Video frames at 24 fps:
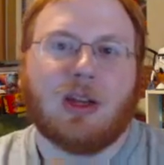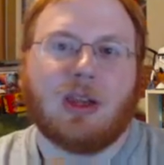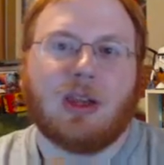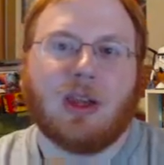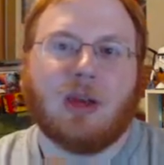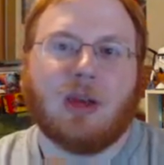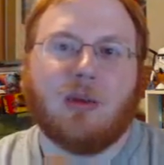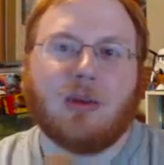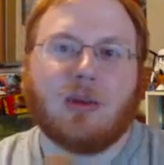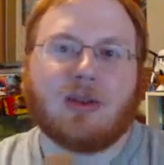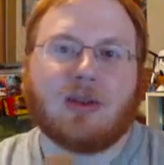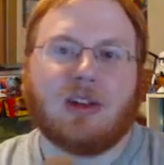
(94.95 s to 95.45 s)
It
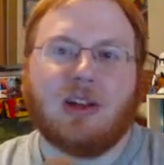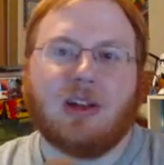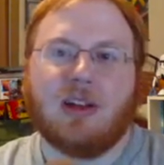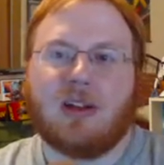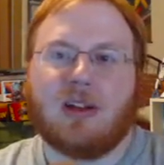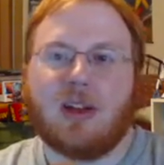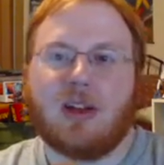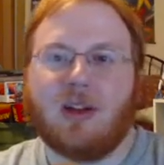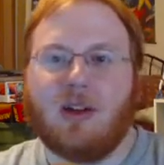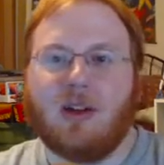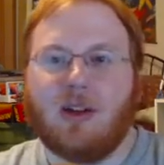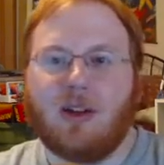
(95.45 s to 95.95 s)
wasn't
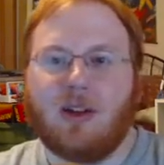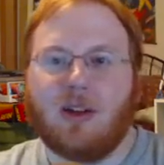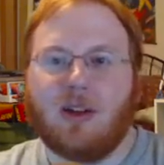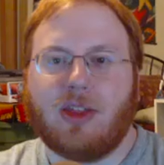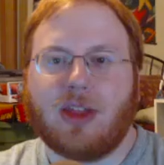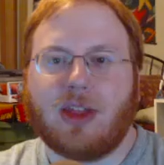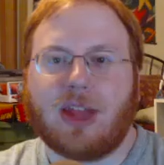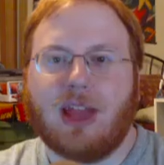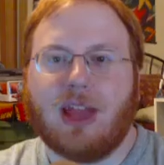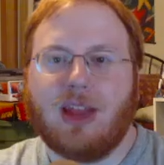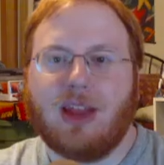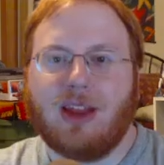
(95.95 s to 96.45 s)
until the
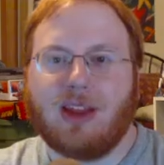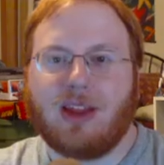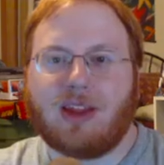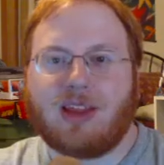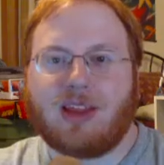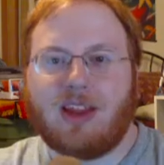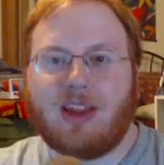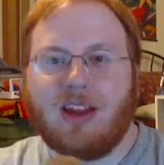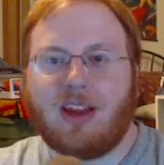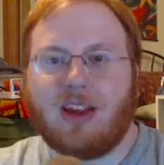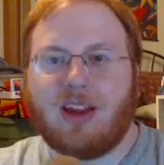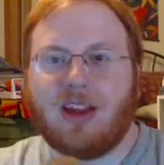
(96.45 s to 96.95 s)
king
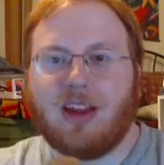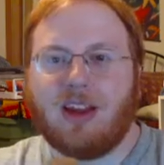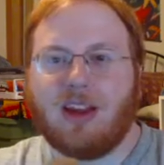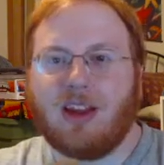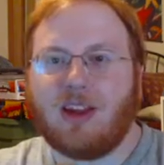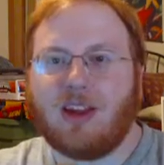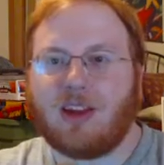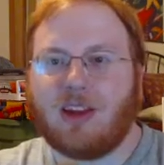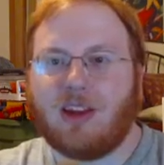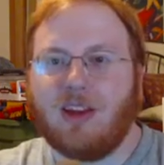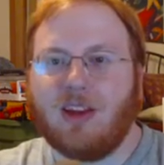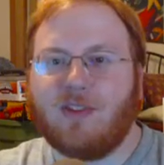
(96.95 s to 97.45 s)
said in
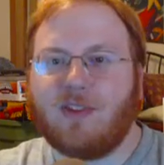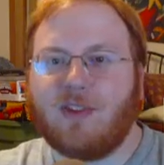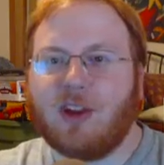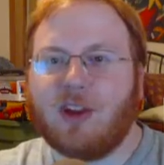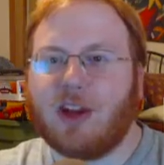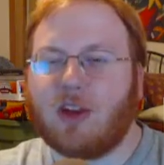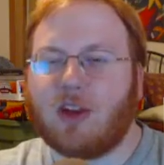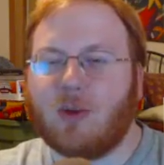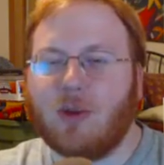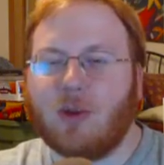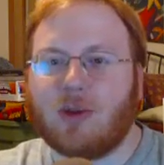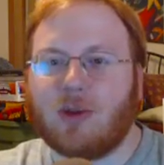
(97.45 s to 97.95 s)
his
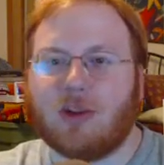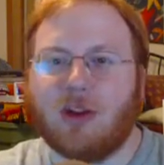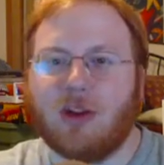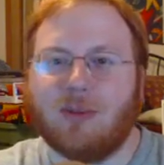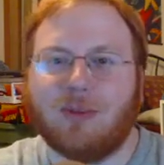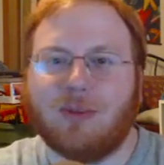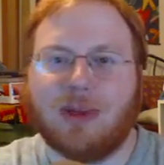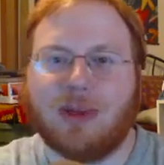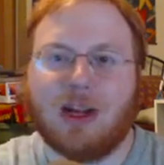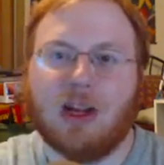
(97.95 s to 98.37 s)
infinite wisdom,